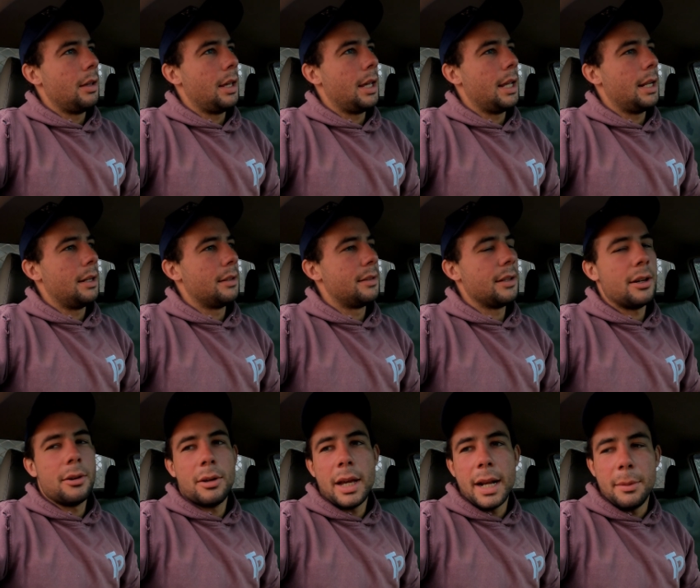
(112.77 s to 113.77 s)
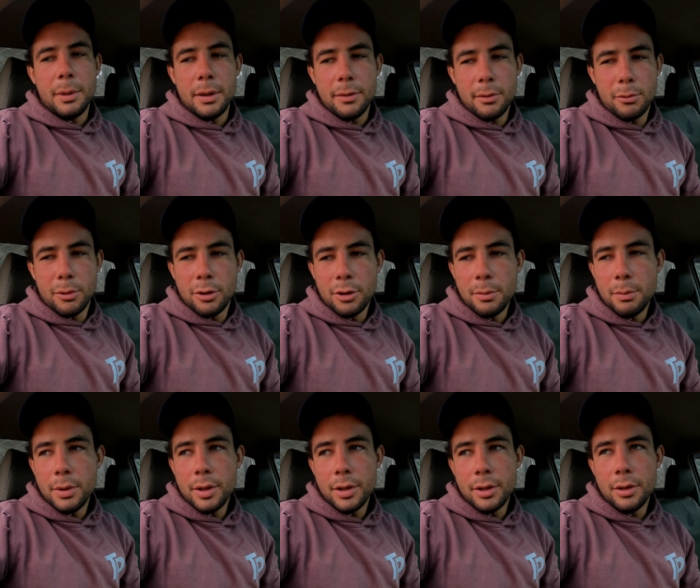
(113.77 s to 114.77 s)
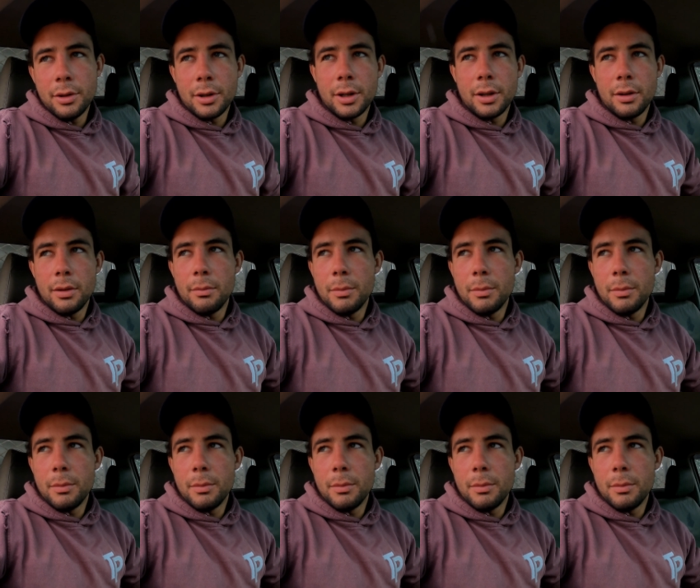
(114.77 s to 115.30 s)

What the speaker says: and so it had a bit of a worm burden on it.